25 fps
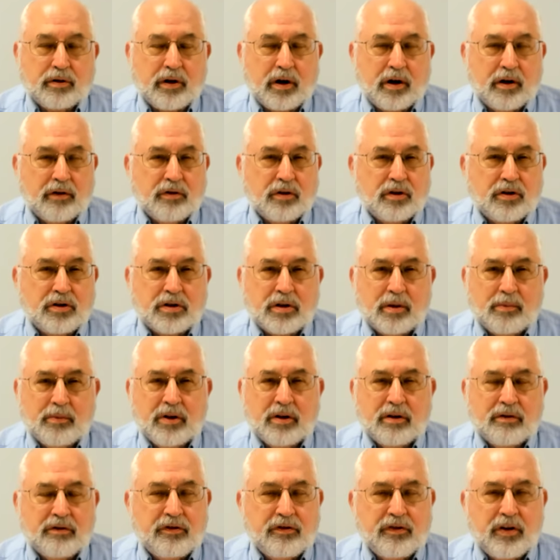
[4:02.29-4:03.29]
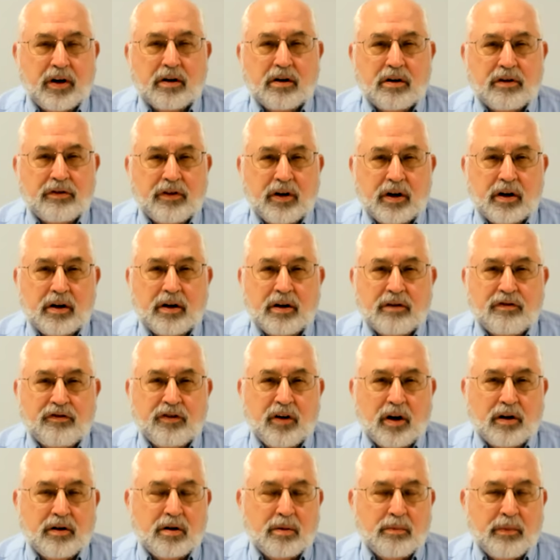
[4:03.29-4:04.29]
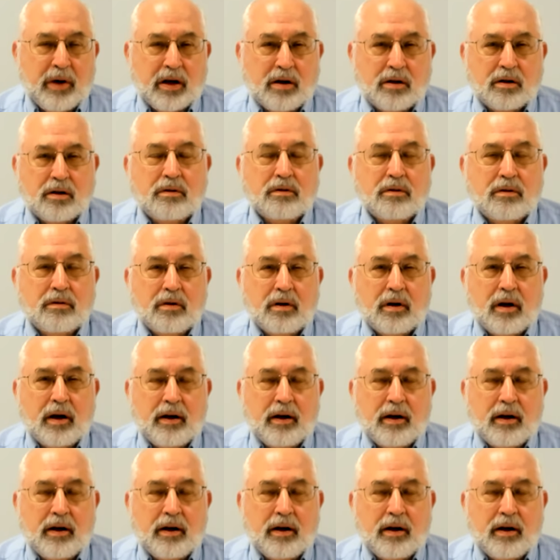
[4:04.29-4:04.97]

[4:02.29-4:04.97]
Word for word: covered some of very, very fundamental